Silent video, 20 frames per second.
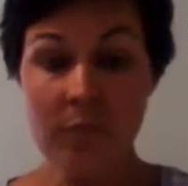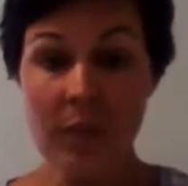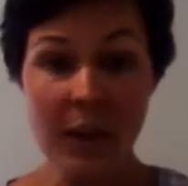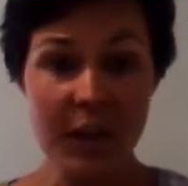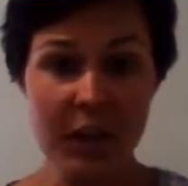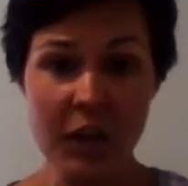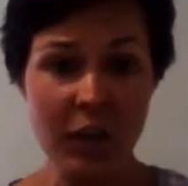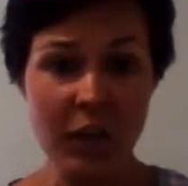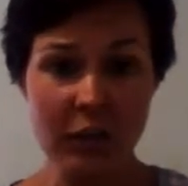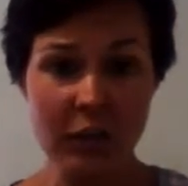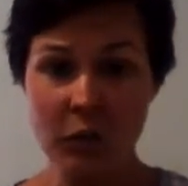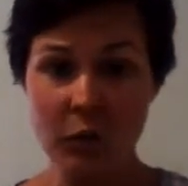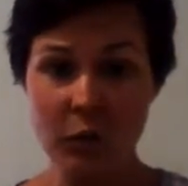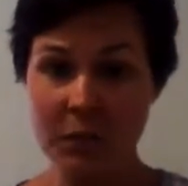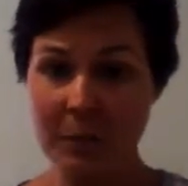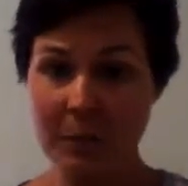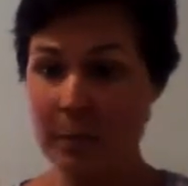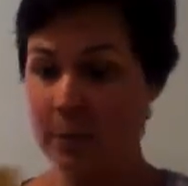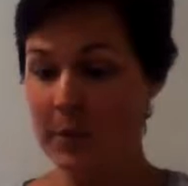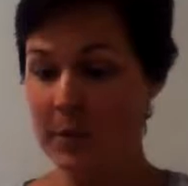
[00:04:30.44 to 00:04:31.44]
you can look them
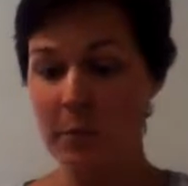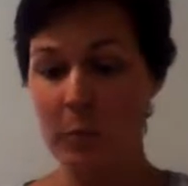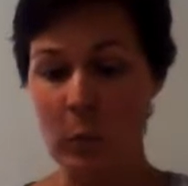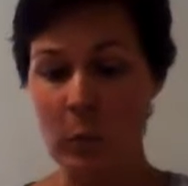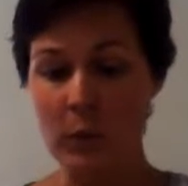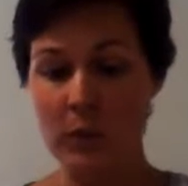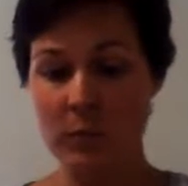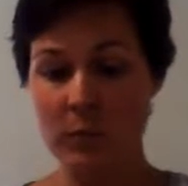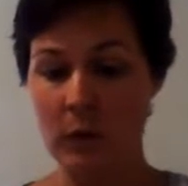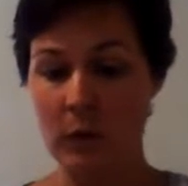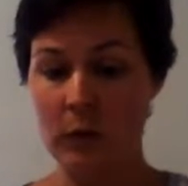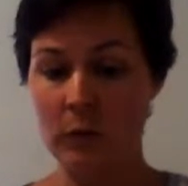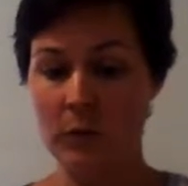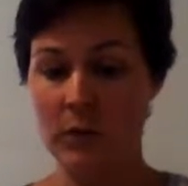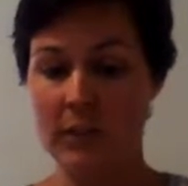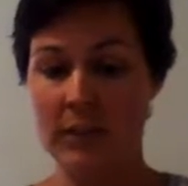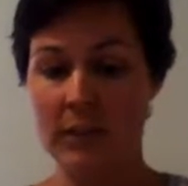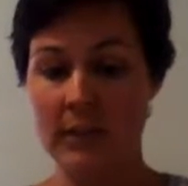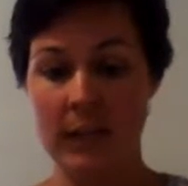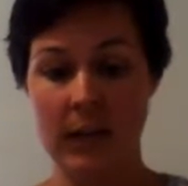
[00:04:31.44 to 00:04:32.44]
up in the book as well to
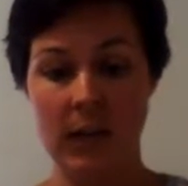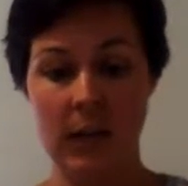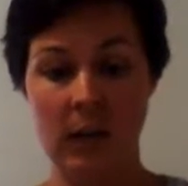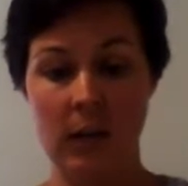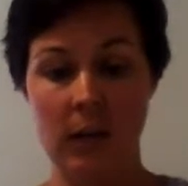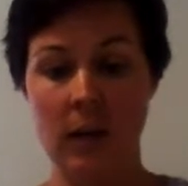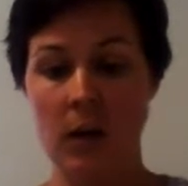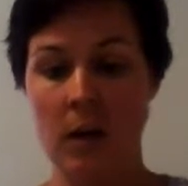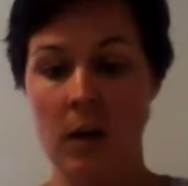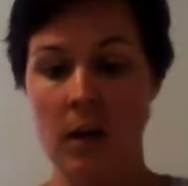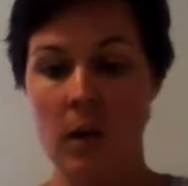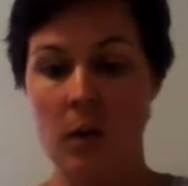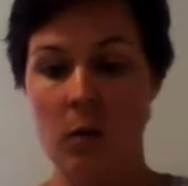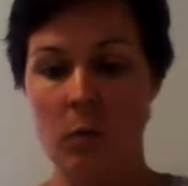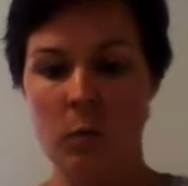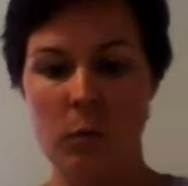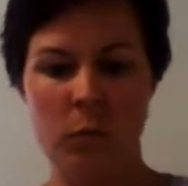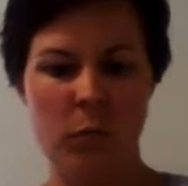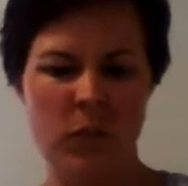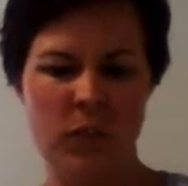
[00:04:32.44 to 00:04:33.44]
see
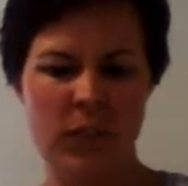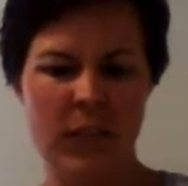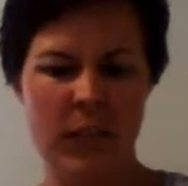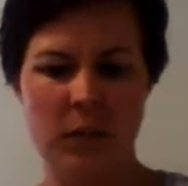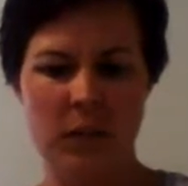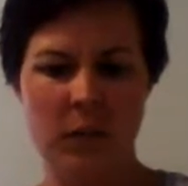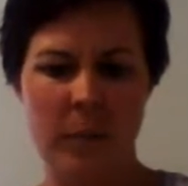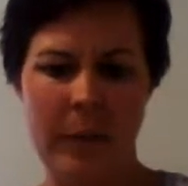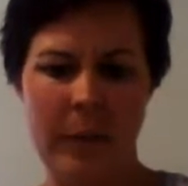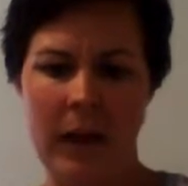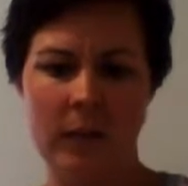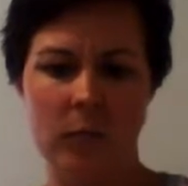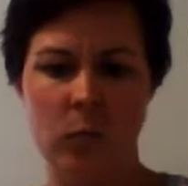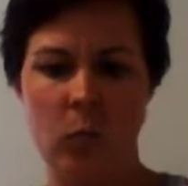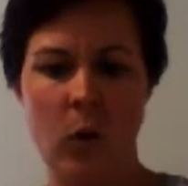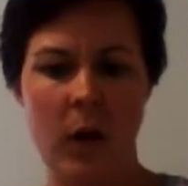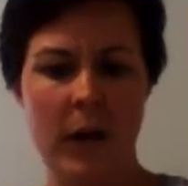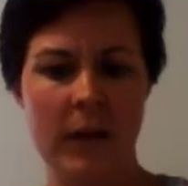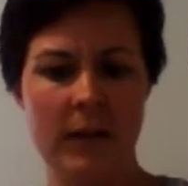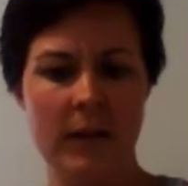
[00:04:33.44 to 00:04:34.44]
what's that all about and
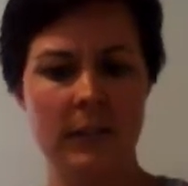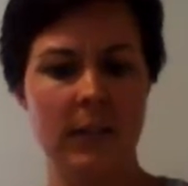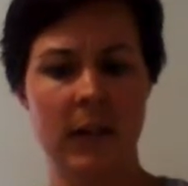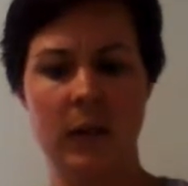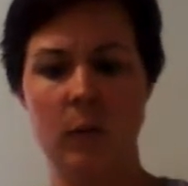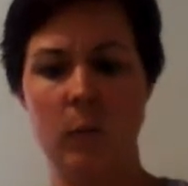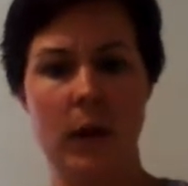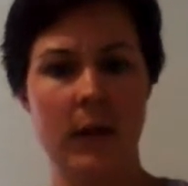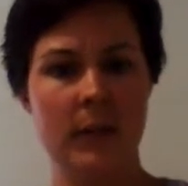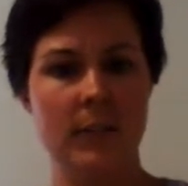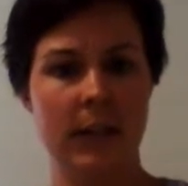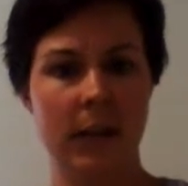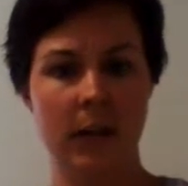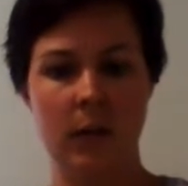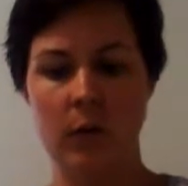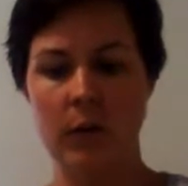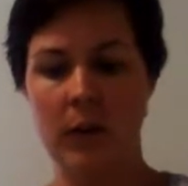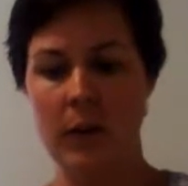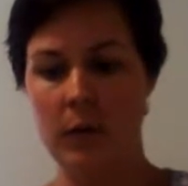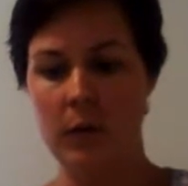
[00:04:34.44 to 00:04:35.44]
why is that
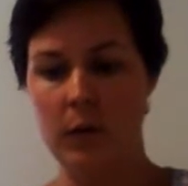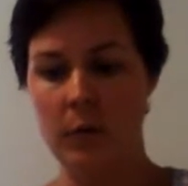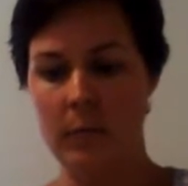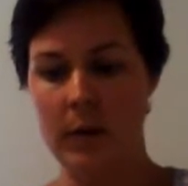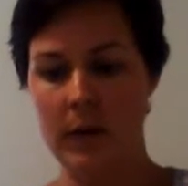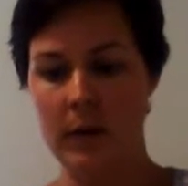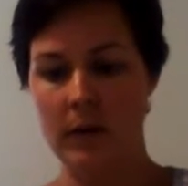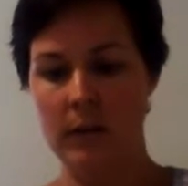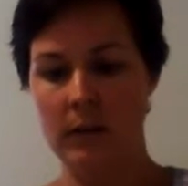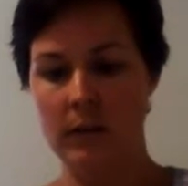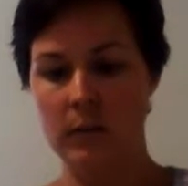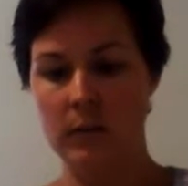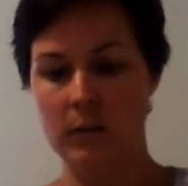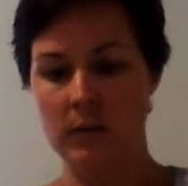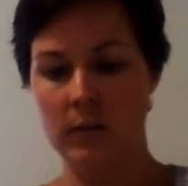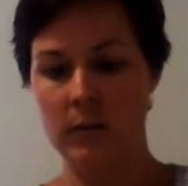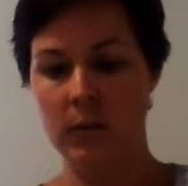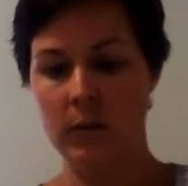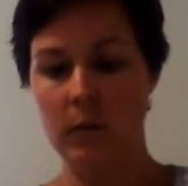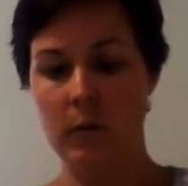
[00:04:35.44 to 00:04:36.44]
going to help me.
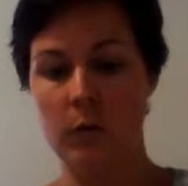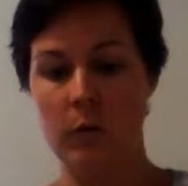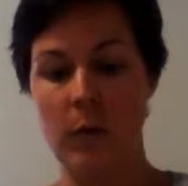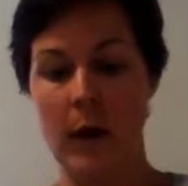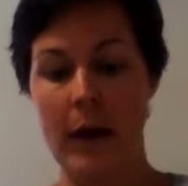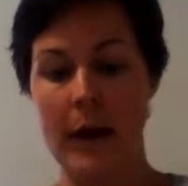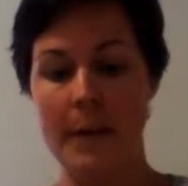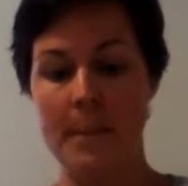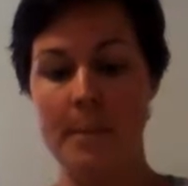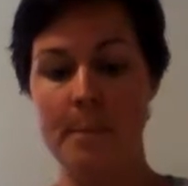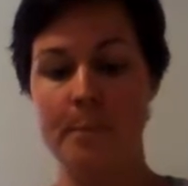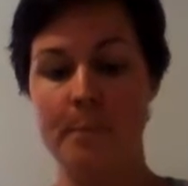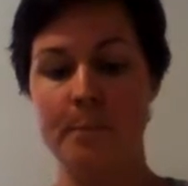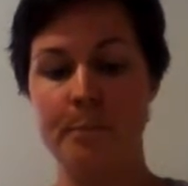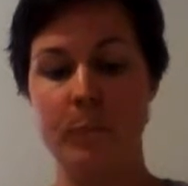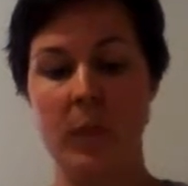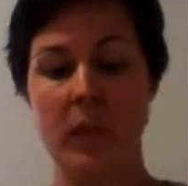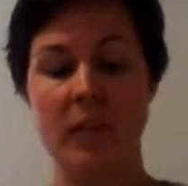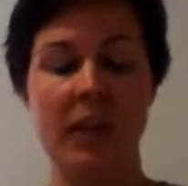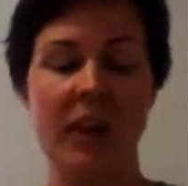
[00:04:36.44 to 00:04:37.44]
So
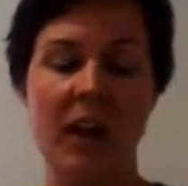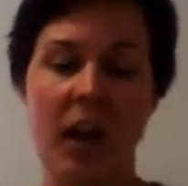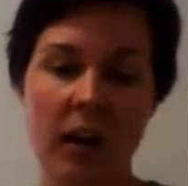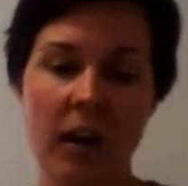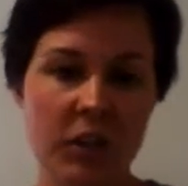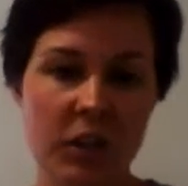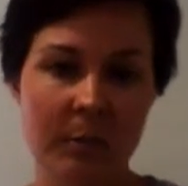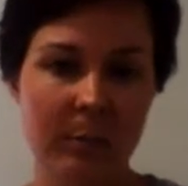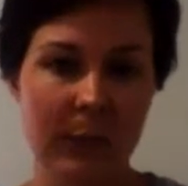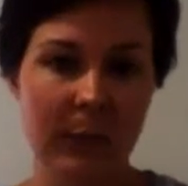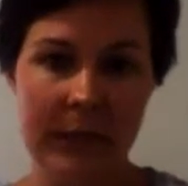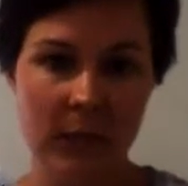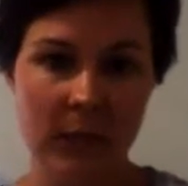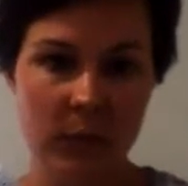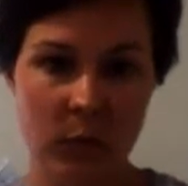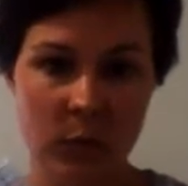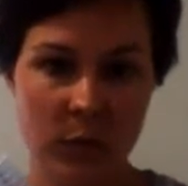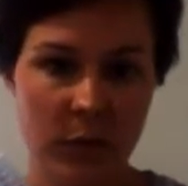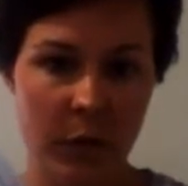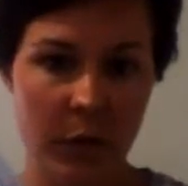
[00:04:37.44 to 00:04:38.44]
the encouraging blend is
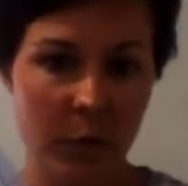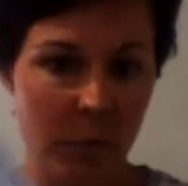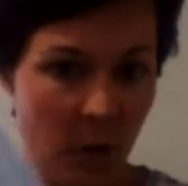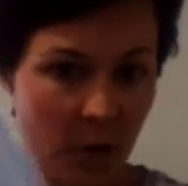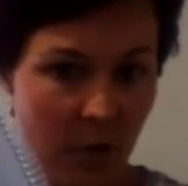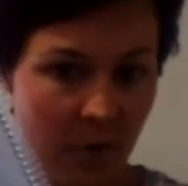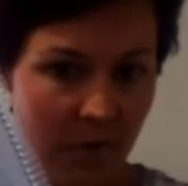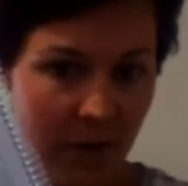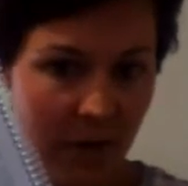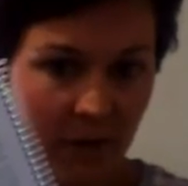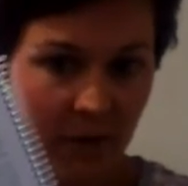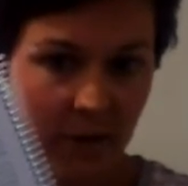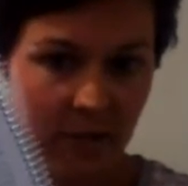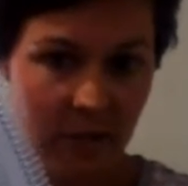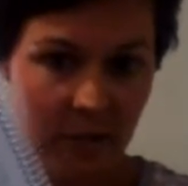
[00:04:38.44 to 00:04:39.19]
also motivate.